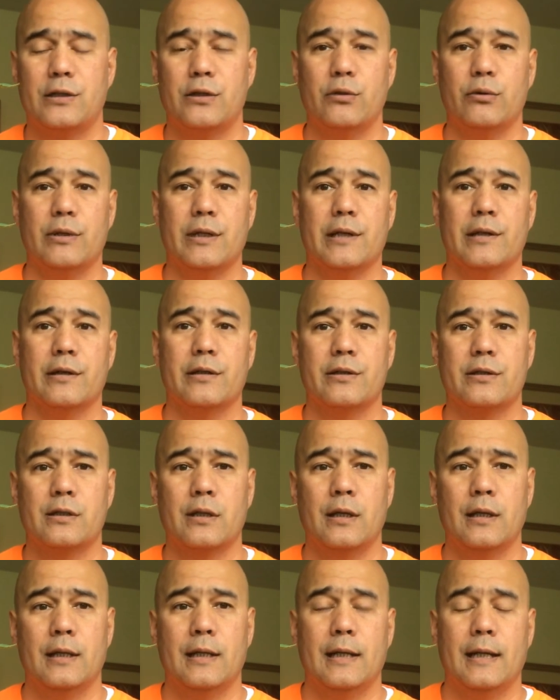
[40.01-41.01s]
2 years.
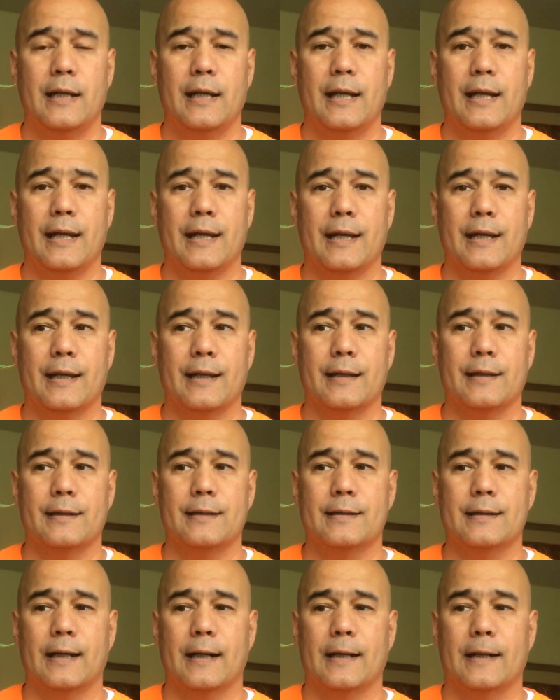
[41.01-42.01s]

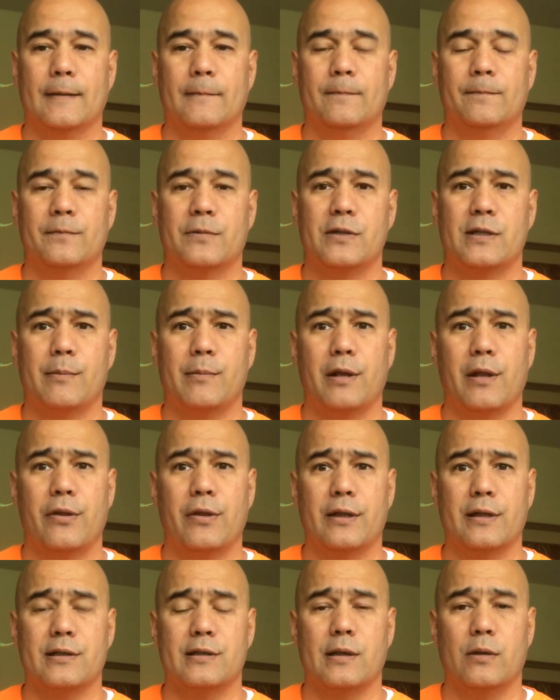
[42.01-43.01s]
And some of the
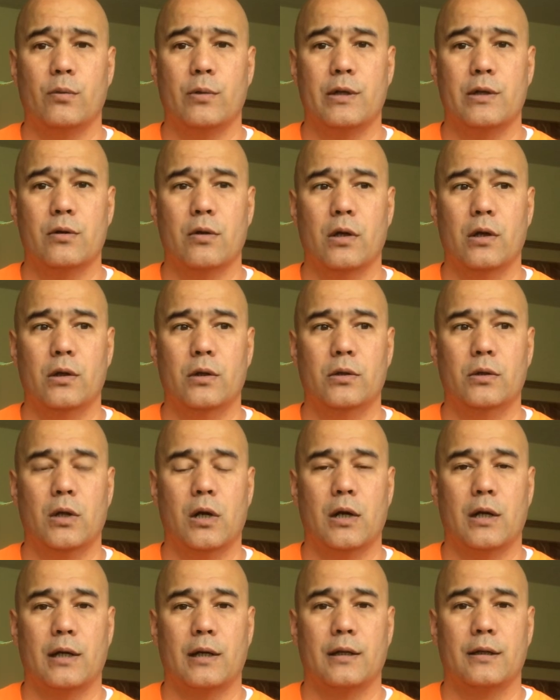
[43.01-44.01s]
things that we grow
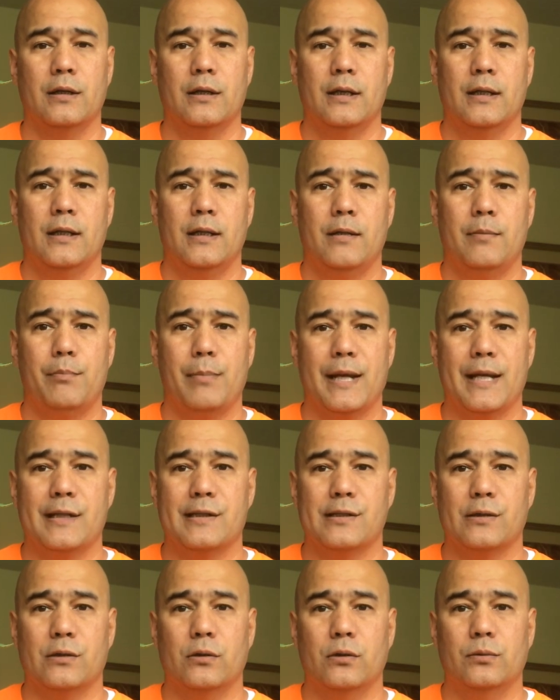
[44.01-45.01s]
are
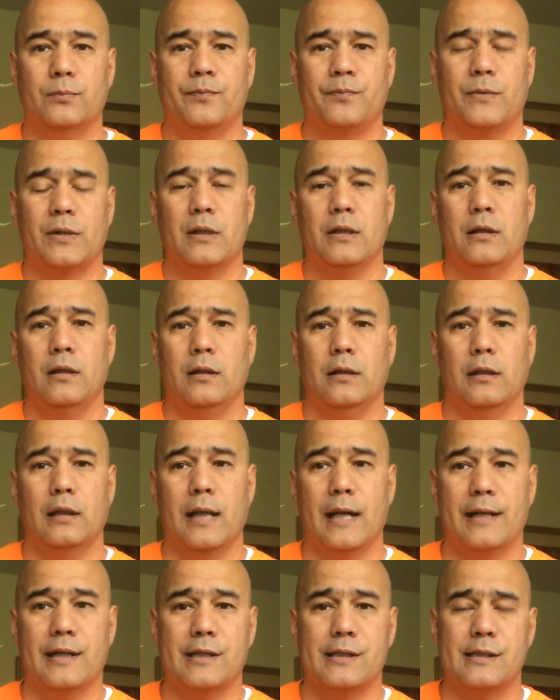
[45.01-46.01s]
basil,
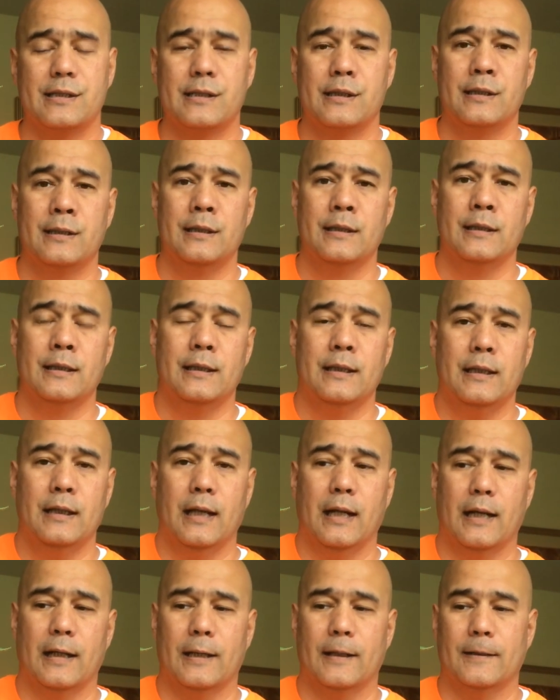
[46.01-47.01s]
lettuce,
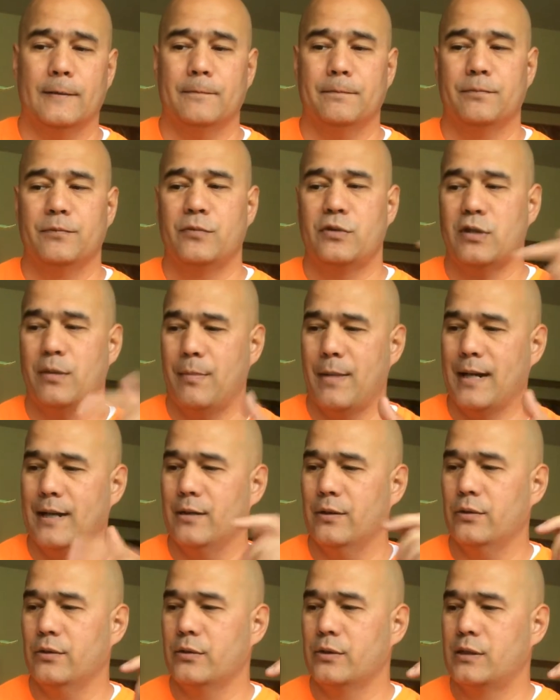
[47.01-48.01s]

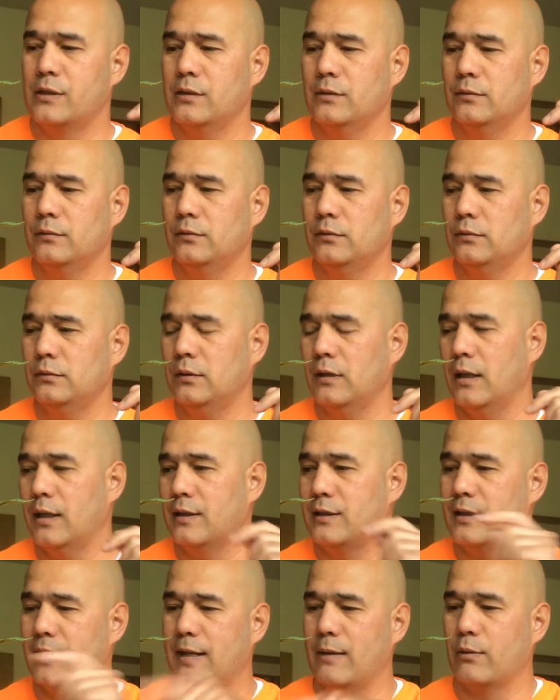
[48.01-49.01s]
tomatoes.
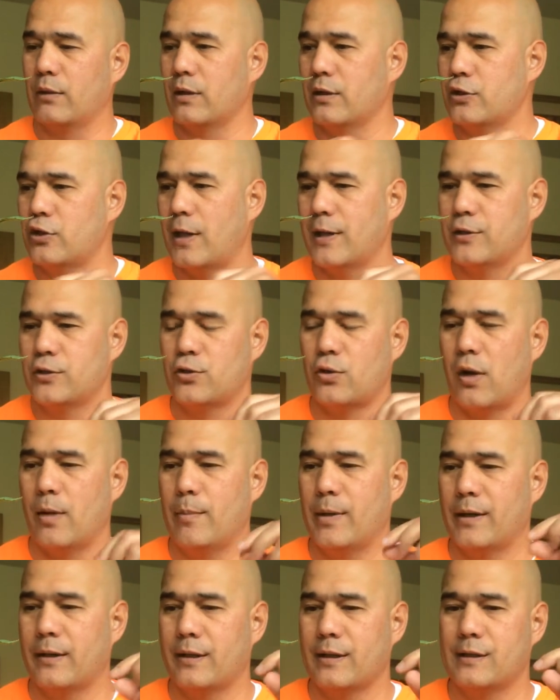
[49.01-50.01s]
Today we're going to try
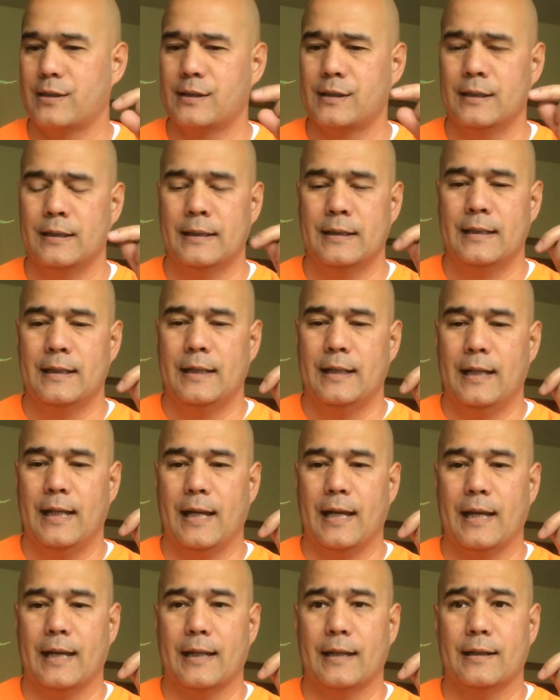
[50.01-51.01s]
strawberries,
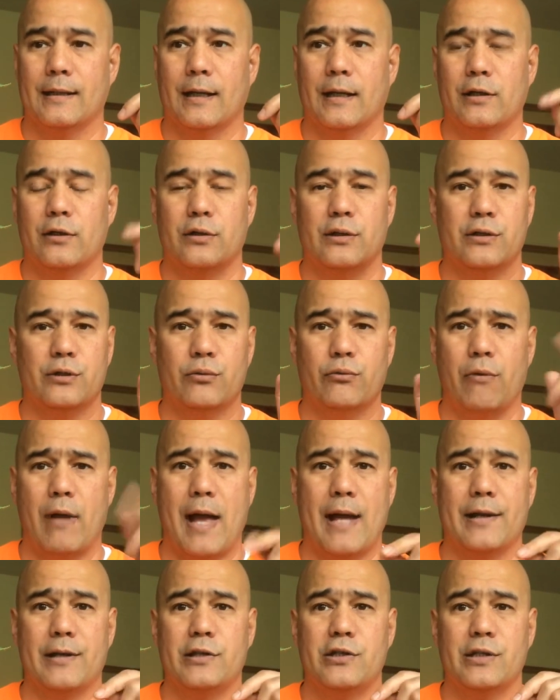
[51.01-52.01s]
and you can do
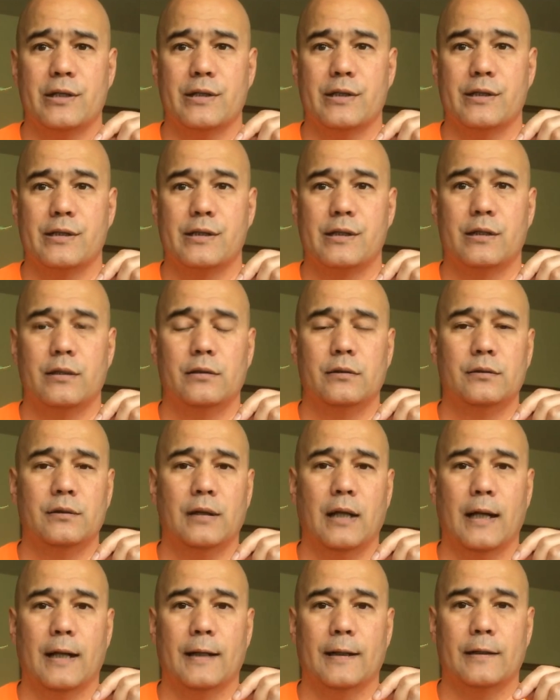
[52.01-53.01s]
radishes,
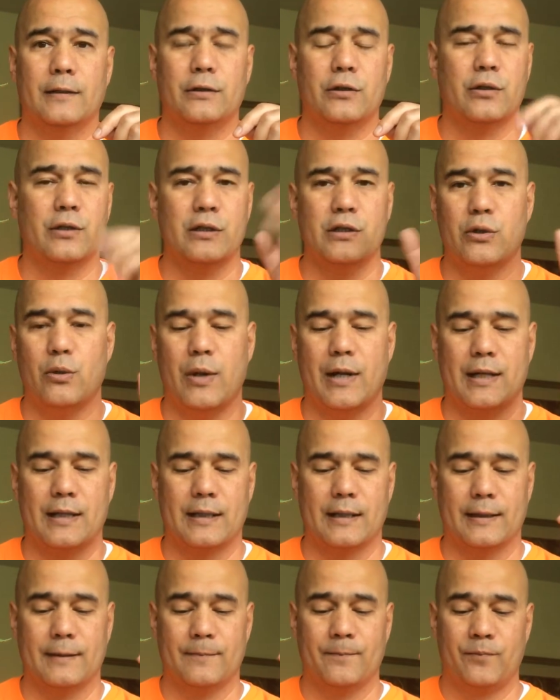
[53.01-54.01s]
you can do
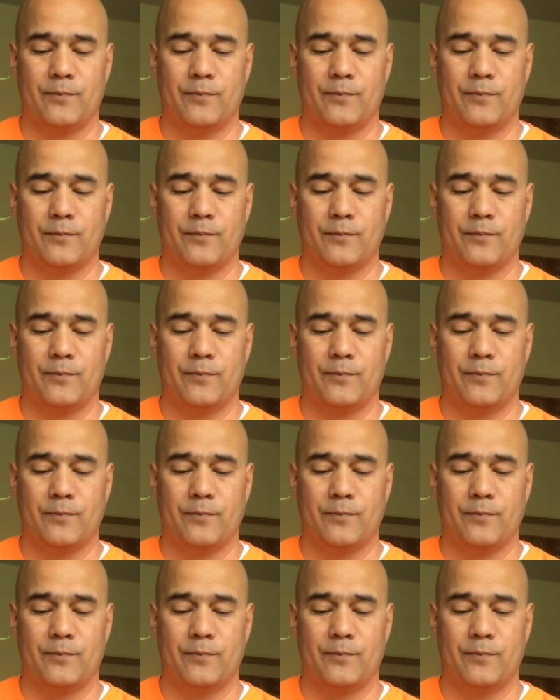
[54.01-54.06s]
anything.